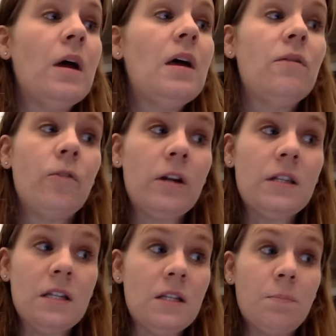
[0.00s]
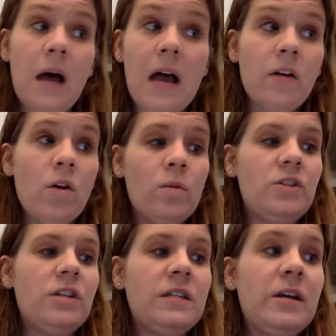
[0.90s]
for instance, Bilo, which
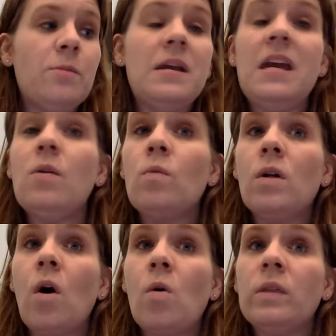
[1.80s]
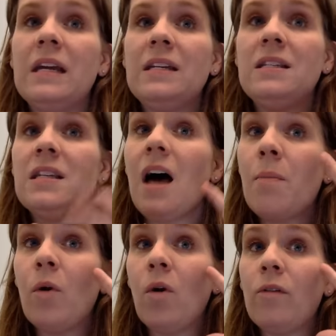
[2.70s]
is near me, will only
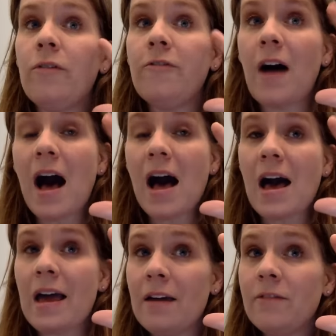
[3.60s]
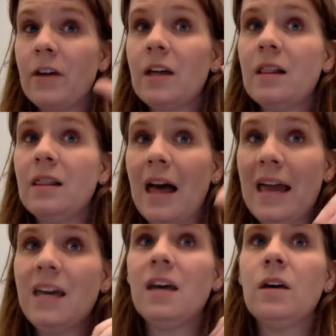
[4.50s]
double five
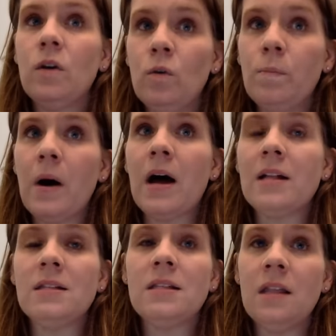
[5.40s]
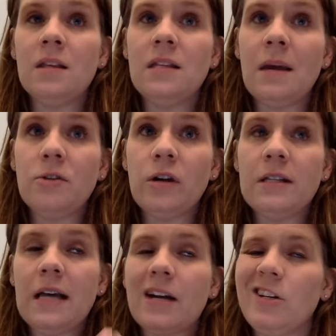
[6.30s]
like coupons in the same
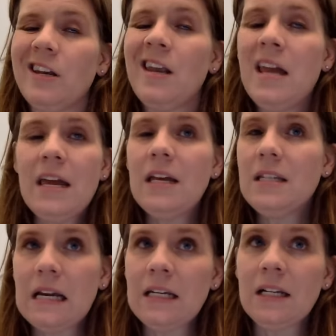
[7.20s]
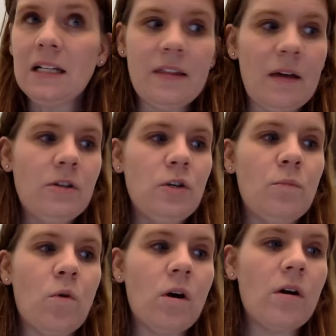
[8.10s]
transaction. Technically, they would do
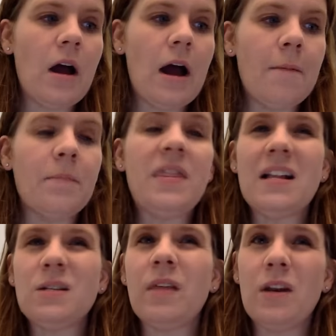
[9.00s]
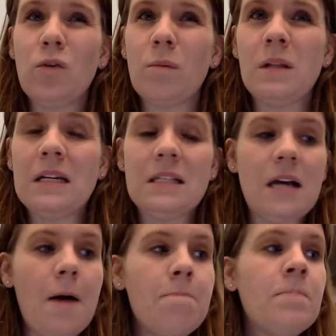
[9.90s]
more, um, but that's where they normally
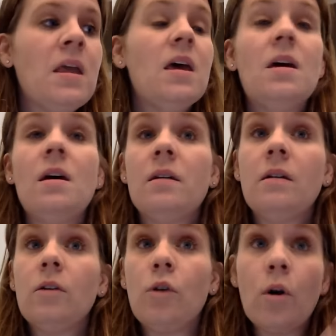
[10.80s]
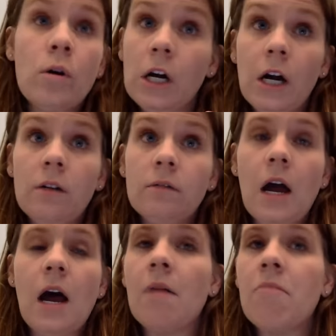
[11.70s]
stop. Kroger
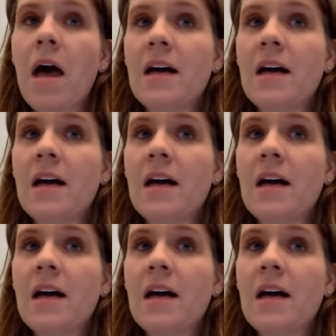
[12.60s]
um, has